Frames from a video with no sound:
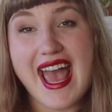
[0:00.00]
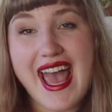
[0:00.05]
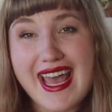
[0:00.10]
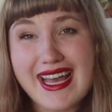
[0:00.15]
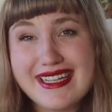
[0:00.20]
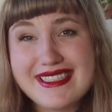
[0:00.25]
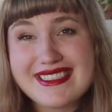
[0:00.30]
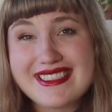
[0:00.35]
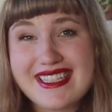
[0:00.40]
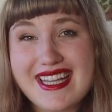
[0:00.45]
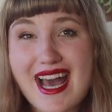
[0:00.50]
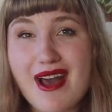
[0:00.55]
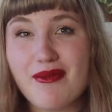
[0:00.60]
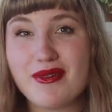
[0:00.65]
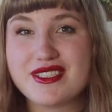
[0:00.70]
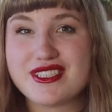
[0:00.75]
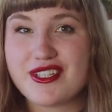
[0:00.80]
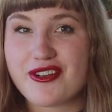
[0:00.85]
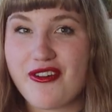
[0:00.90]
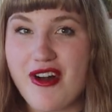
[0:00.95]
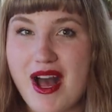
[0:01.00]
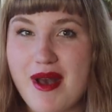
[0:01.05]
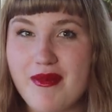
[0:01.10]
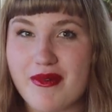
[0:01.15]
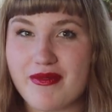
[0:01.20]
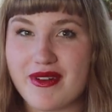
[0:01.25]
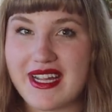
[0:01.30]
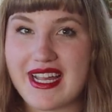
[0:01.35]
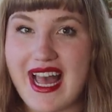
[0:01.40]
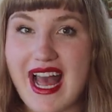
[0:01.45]
And that was your
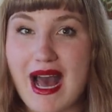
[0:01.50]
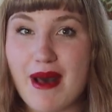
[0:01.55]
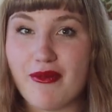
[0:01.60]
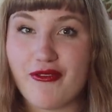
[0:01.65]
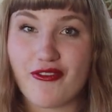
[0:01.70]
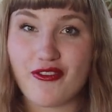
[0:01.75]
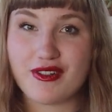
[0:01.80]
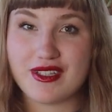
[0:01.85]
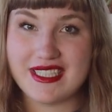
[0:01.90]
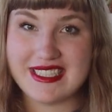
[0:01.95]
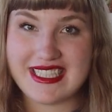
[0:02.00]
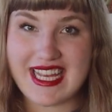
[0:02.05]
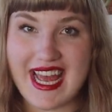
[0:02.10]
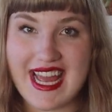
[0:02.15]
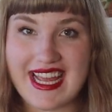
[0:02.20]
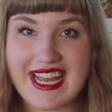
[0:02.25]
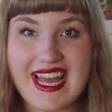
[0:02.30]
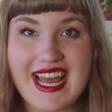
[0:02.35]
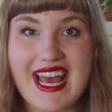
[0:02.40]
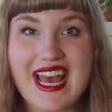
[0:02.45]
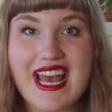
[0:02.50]
climate recap for the day.